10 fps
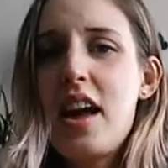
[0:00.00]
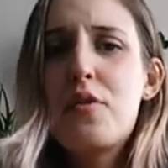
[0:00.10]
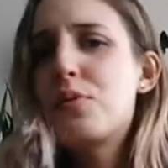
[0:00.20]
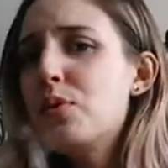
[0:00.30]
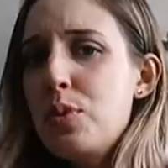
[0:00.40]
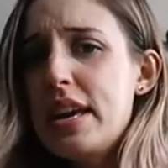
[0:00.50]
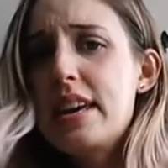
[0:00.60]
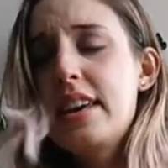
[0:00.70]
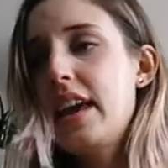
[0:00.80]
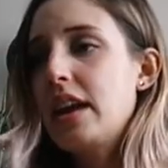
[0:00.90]
every
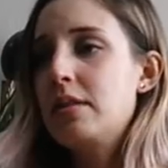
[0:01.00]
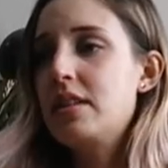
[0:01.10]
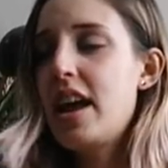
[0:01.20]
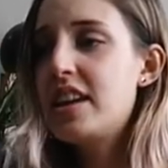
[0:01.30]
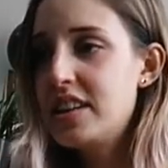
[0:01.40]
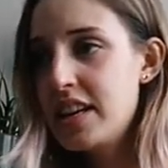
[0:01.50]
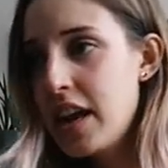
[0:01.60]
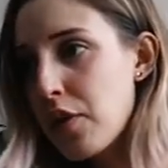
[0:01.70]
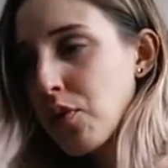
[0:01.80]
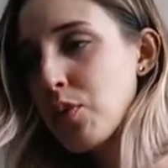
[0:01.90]
week and
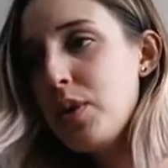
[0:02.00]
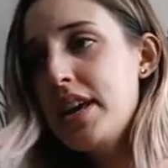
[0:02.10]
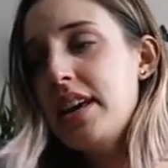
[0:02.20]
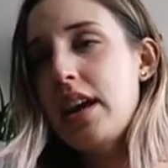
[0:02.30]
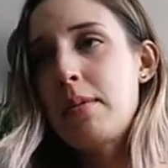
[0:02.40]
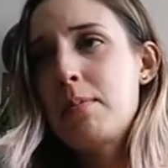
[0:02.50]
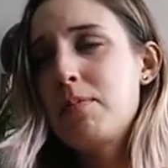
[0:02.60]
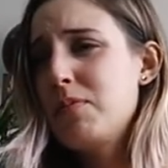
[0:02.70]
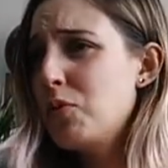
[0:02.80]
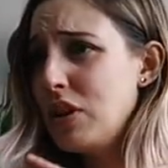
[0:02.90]
editing every week, and
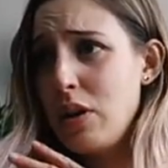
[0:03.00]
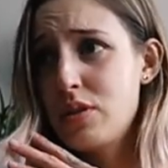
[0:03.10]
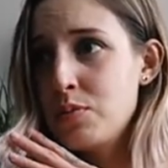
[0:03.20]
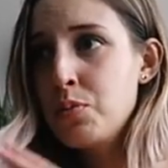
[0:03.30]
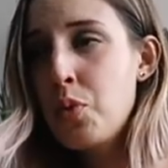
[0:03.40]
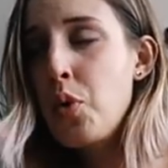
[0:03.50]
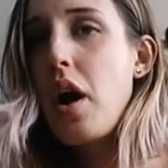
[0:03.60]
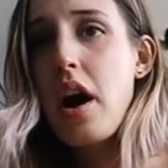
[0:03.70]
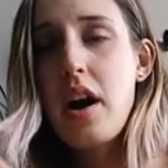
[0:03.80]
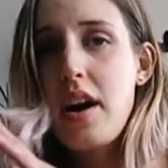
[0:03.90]
what I was
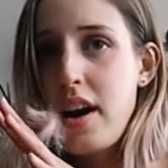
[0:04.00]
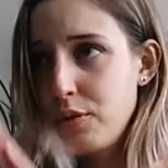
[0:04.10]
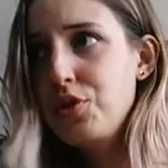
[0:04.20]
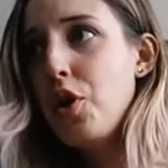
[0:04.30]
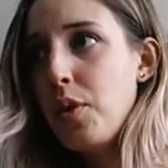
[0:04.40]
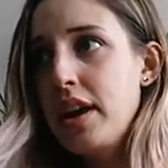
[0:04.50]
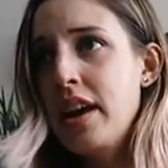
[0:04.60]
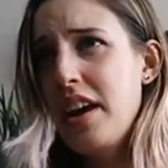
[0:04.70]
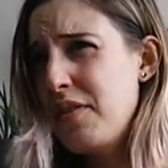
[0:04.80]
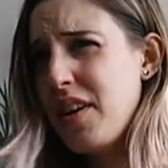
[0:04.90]
more
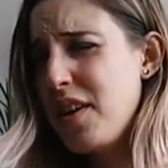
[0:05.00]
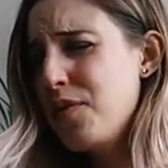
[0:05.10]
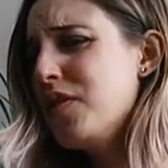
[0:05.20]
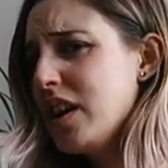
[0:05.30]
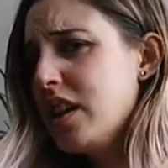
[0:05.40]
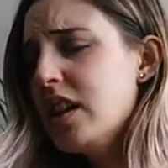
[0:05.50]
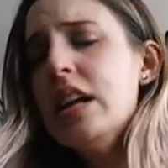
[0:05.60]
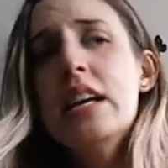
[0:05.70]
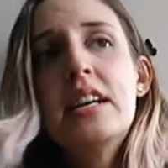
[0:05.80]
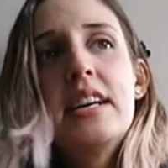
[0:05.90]
outgoing, I feel.
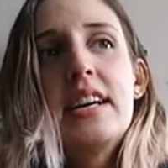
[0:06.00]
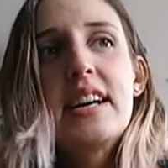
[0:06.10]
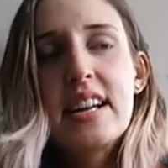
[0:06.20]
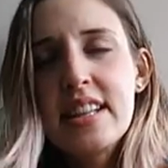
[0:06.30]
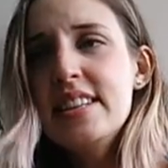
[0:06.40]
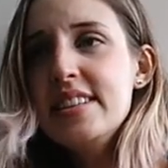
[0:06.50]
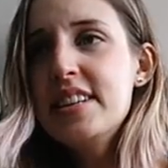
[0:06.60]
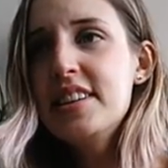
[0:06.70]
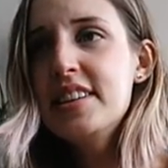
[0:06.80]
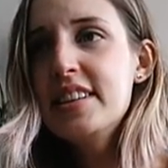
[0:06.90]
And this
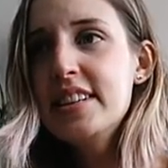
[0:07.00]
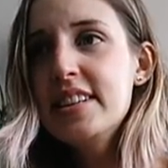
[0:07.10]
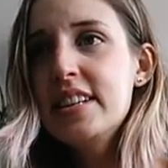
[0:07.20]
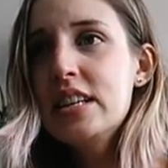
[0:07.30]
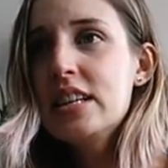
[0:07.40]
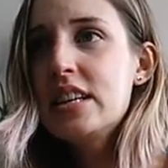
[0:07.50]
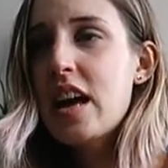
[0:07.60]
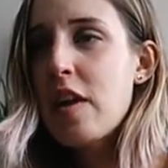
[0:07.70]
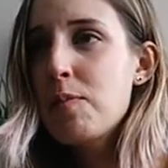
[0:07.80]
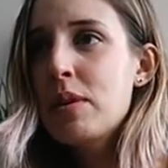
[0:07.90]
year
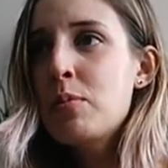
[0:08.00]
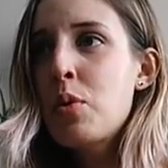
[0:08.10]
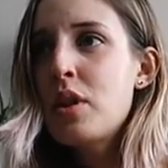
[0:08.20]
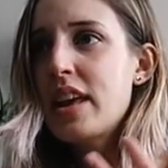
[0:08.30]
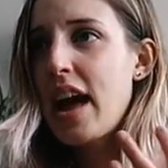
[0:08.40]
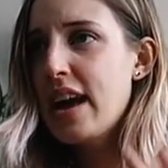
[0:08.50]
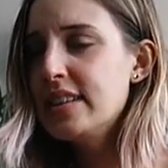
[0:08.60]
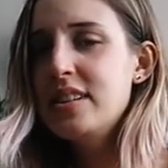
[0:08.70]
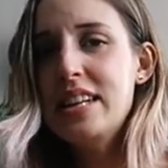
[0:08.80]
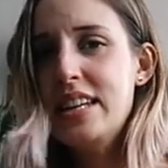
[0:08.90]
I've been more like
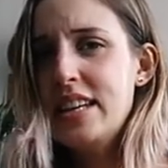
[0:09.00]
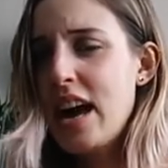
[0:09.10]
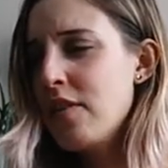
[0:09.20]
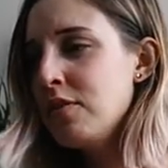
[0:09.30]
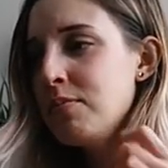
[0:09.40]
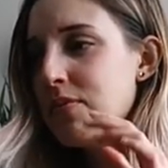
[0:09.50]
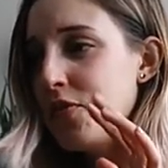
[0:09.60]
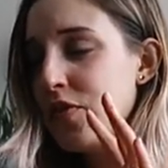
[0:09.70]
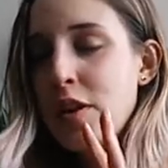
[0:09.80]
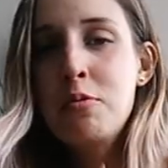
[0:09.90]
isolated. I haven't
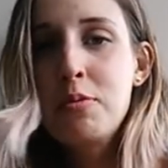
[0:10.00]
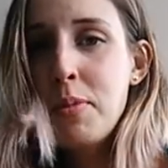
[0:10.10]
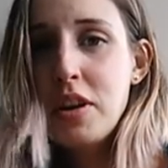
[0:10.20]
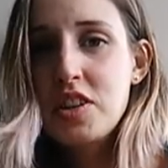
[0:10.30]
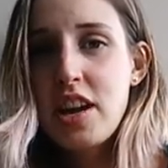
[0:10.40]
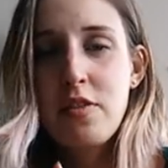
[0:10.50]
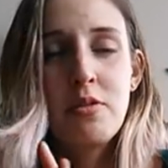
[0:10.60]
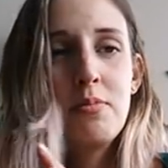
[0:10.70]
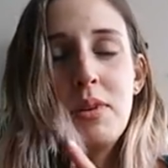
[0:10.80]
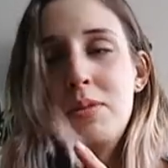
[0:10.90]
filmed much, I
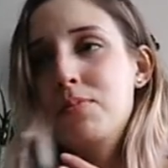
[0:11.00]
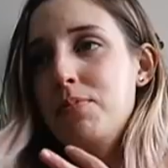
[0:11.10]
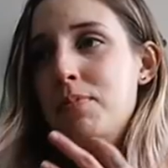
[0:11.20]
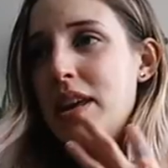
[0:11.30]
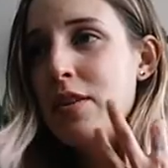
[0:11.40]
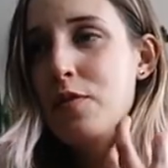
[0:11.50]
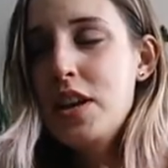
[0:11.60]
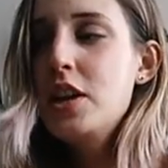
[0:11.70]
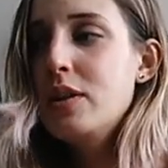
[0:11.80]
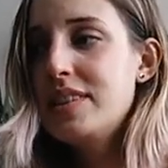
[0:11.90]
haven't been making
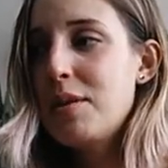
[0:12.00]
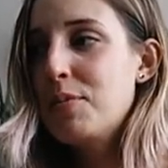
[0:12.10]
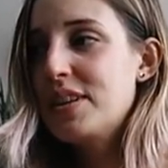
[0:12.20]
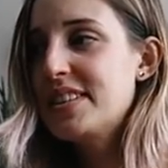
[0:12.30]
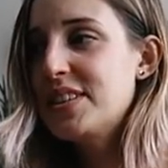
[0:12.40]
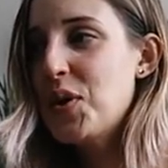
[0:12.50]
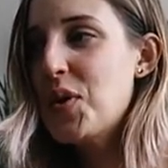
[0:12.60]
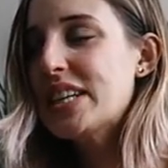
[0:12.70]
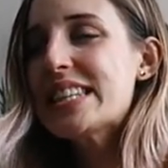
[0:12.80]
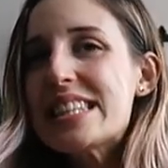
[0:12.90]
videos that much,
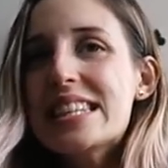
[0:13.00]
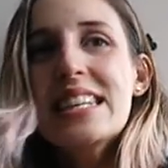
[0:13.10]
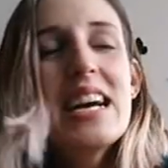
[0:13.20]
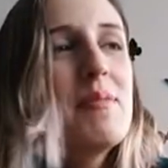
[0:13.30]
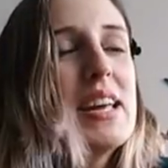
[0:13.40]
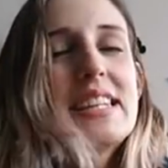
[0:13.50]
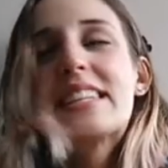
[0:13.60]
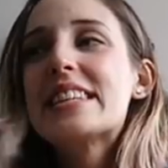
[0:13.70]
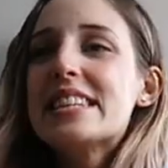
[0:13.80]
so I'm like,